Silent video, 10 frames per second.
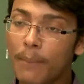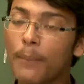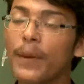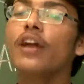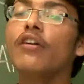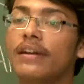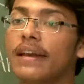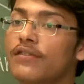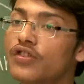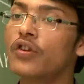Pay your
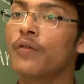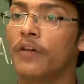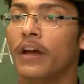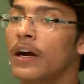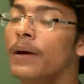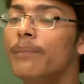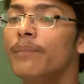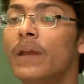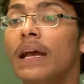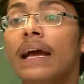attention over here.
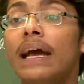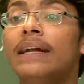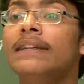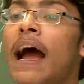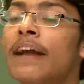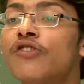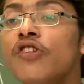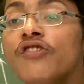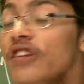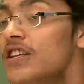
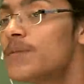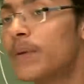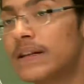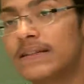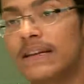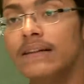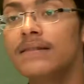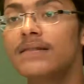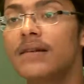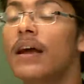Nitrogen is
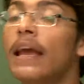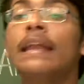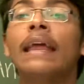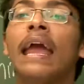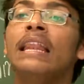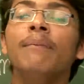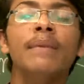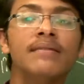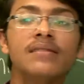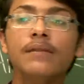present in
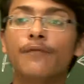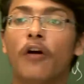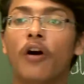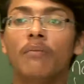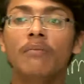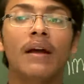elemental form